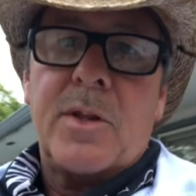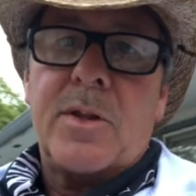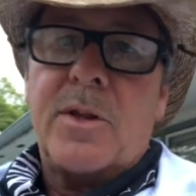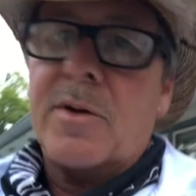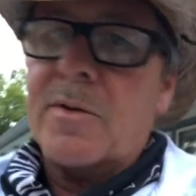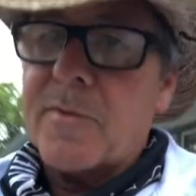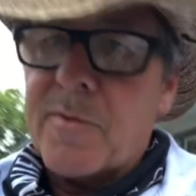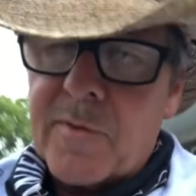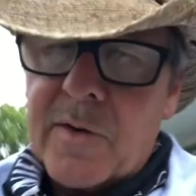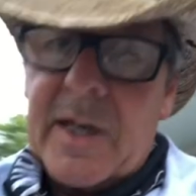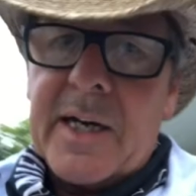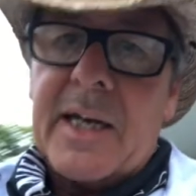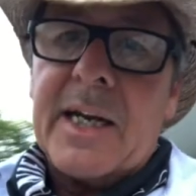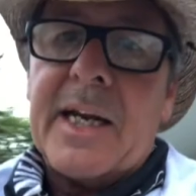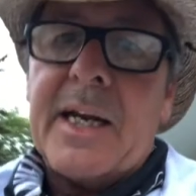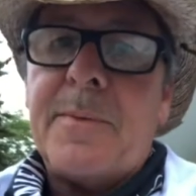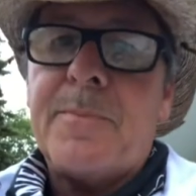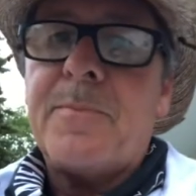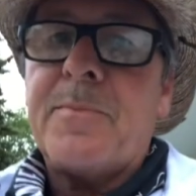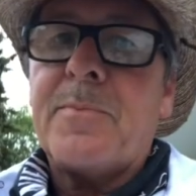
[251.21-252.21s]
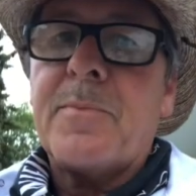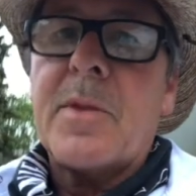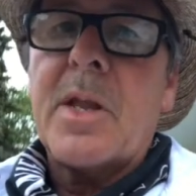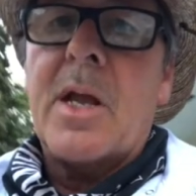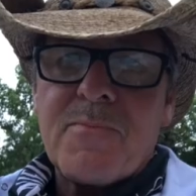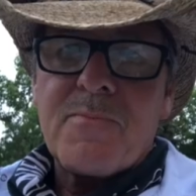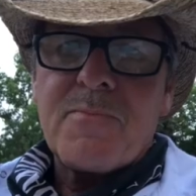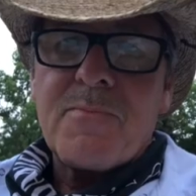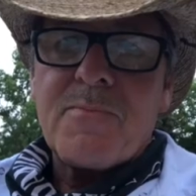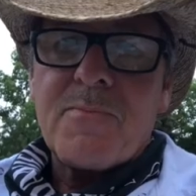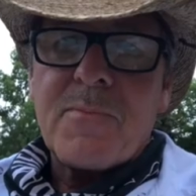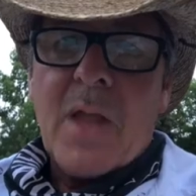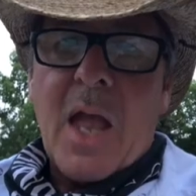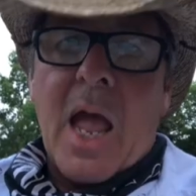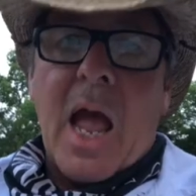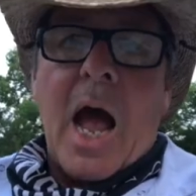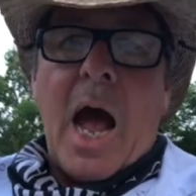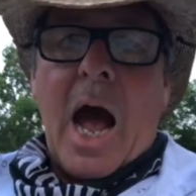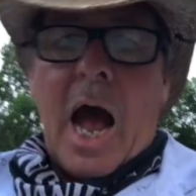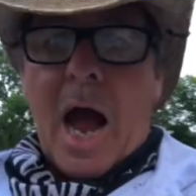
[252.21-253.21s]
They're friendly.
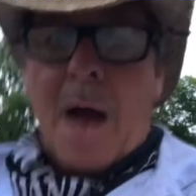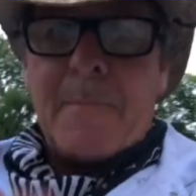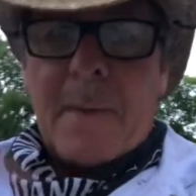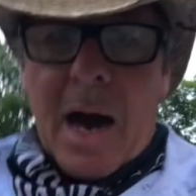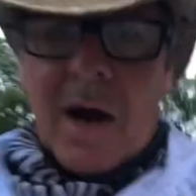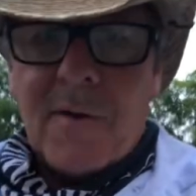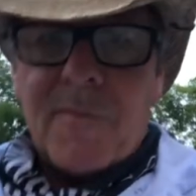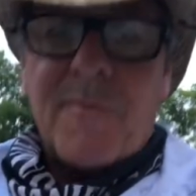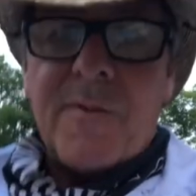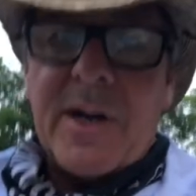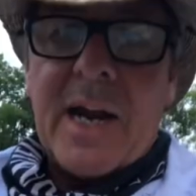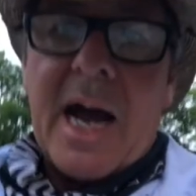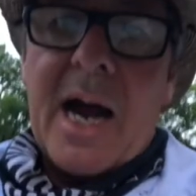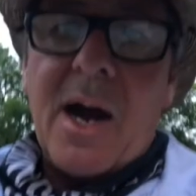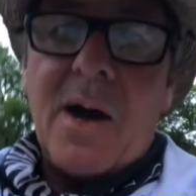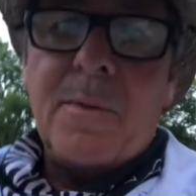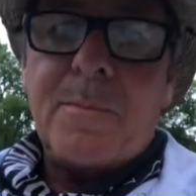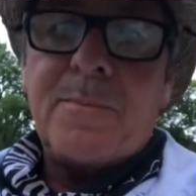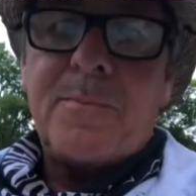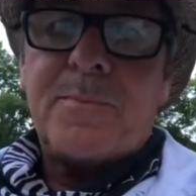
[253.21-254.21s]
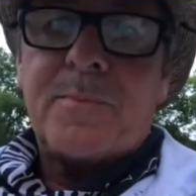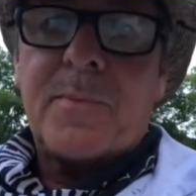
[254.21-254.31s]
I'm out for now.